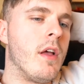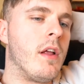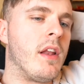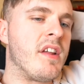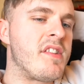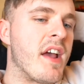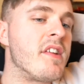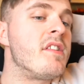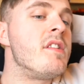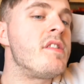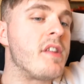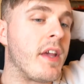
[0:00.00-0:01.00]
let's test
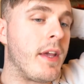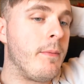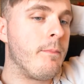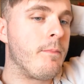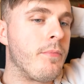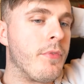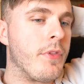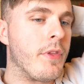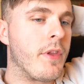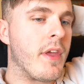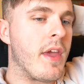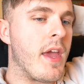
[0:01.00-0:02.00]
and see
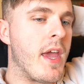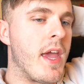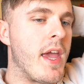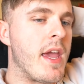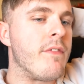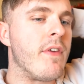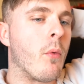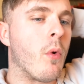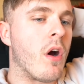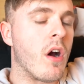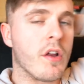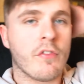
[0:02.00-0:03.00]
if it
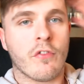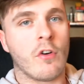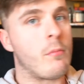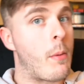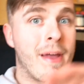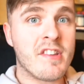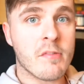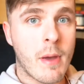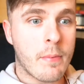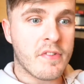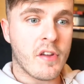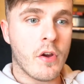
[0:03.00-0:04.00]
works for a momentum
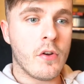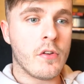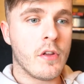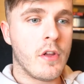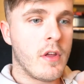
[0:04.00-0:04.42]
episode.